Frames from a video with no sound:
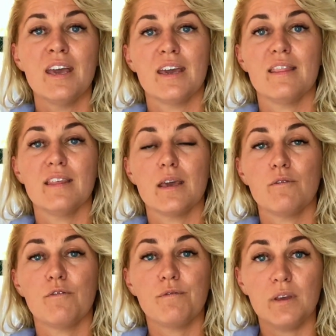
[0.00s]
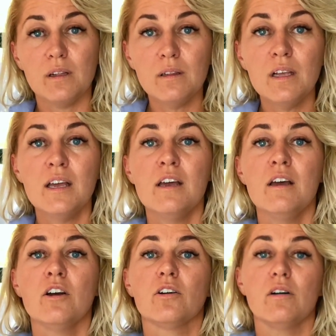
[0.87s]
and they feel
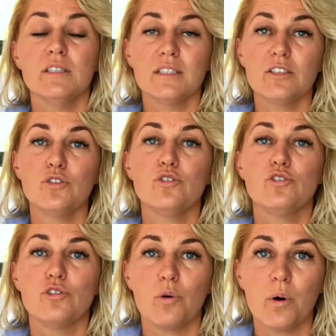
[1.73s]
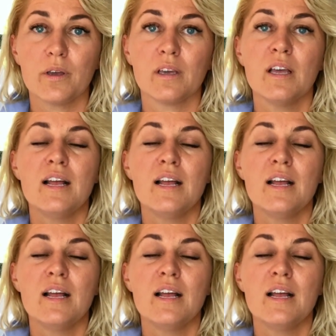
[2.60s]
constant joy,